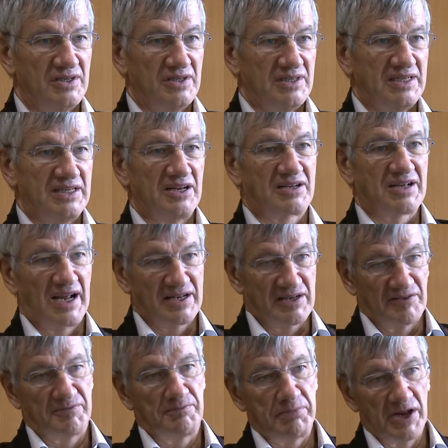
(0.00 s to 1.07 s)
in a kind
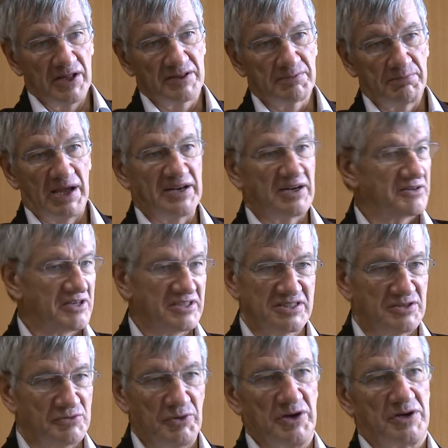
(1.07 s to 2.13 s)
of blunt manner
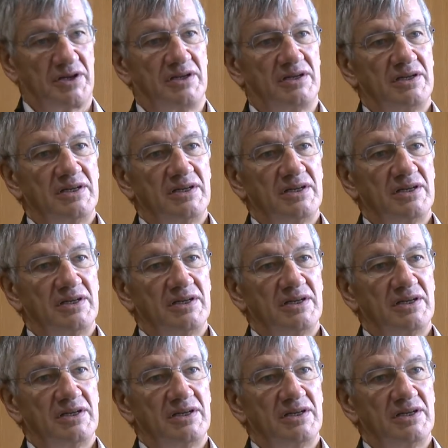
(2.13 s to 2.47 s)
doesn't work.